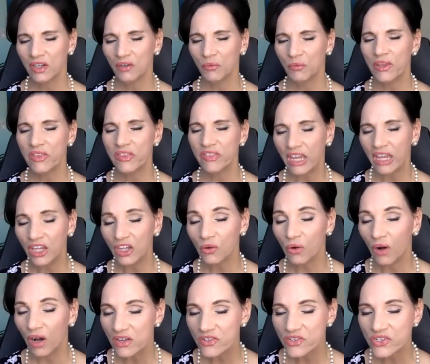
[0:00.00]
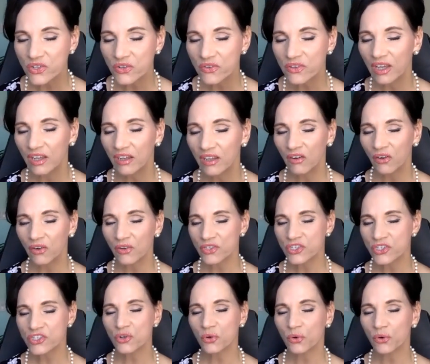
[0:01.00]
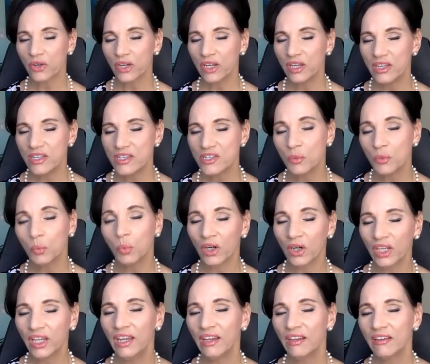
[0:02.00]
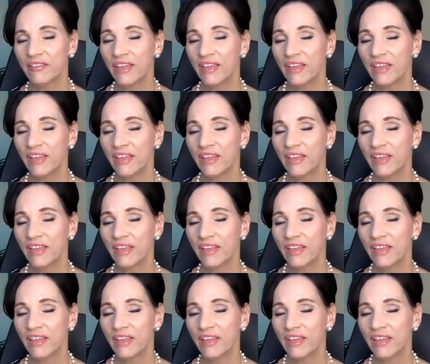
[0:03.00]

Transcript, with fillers: We thank you also that her story is a warning